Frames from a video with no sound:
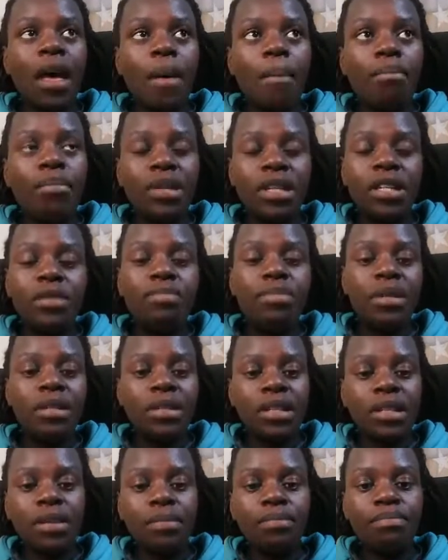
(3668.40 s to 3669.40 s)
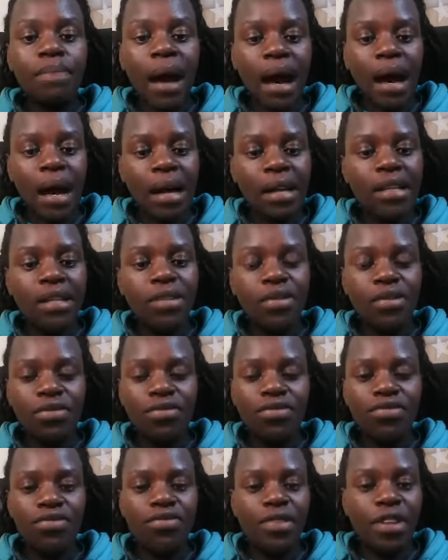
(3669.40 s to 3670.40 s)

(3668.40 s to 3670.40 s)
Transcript: bodybuilding part of